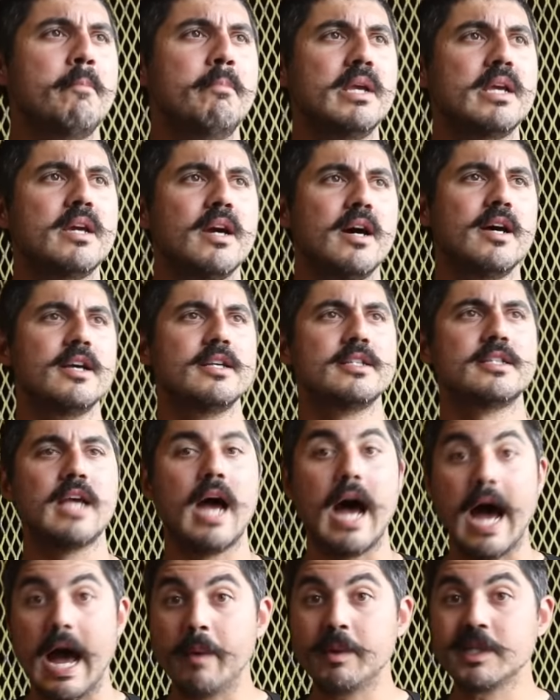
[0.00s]

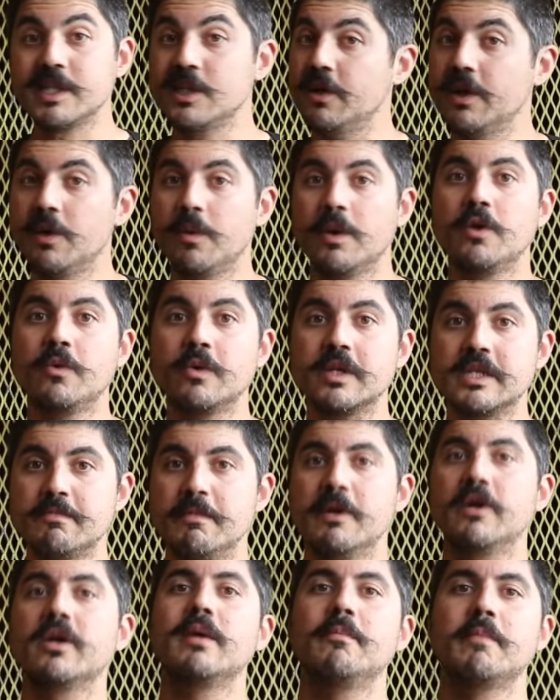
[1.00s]
because I was the only one who was
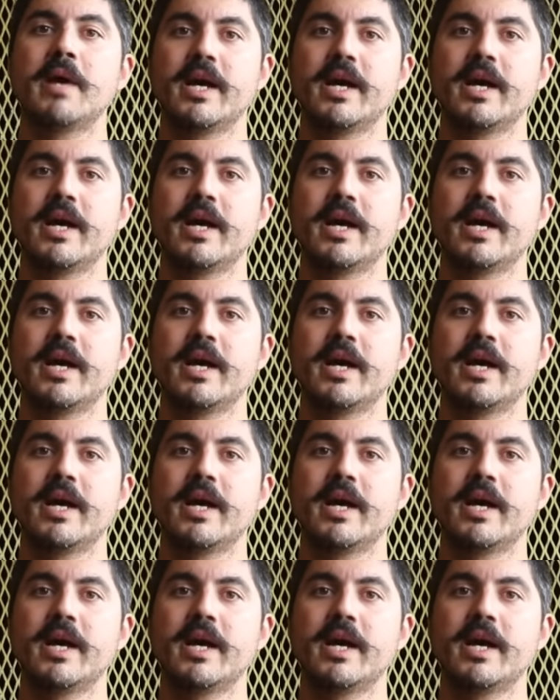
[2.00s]
milking